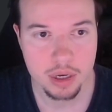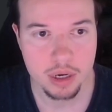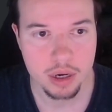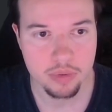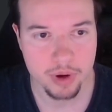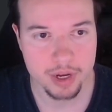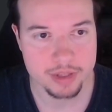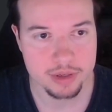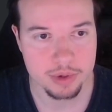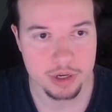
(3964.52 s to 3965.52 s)
Alright,
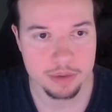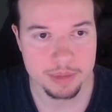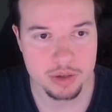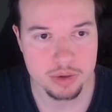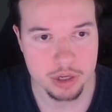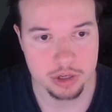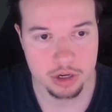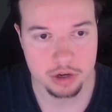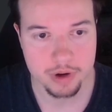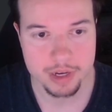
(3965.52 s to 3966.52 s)
so we're going to be doing
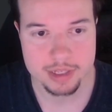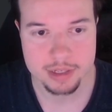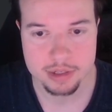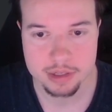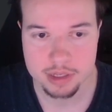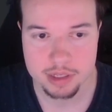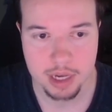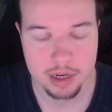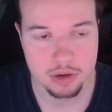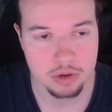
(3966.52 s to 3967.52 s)
Dark Crisis. It's
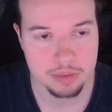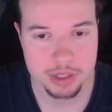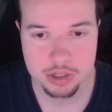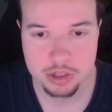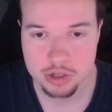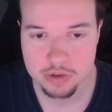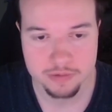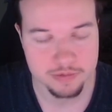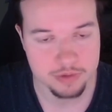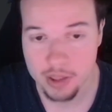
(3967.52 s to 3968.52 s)
got a whole bunch of
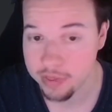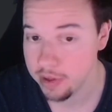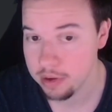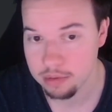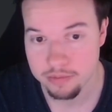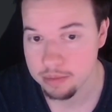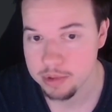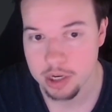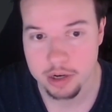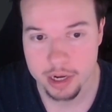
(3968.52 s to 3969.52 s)
nothing from
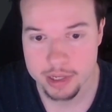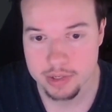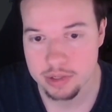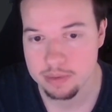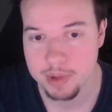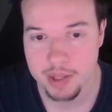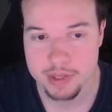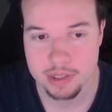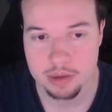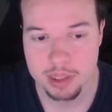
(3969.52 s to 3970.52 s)
Dark Crisis, but
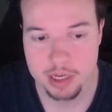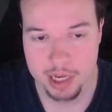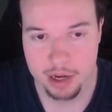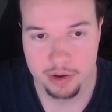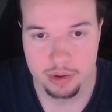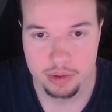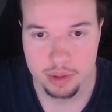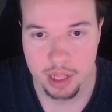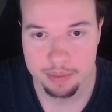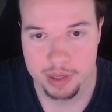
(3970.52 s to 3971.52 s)
this is going to be the deck
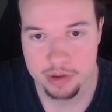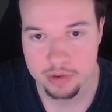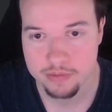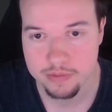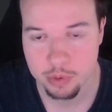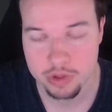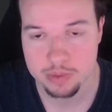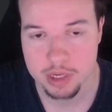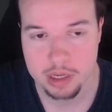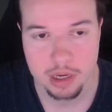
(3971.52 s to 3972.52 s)
that I built for this
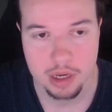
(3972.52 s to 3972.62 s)
week.